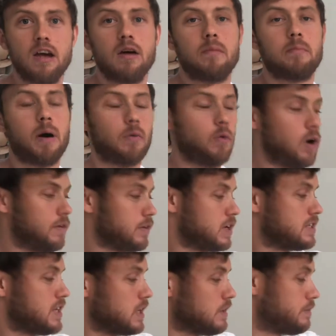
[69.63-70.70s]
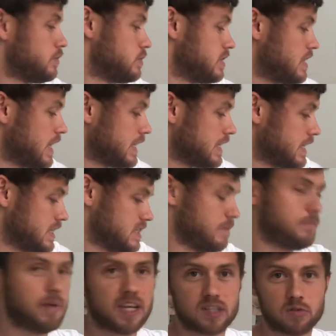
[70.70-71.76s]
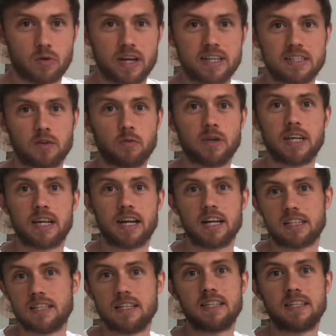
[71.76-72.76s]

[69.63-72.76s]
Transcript: but what I'm going to take you through today is the best ways that we can actually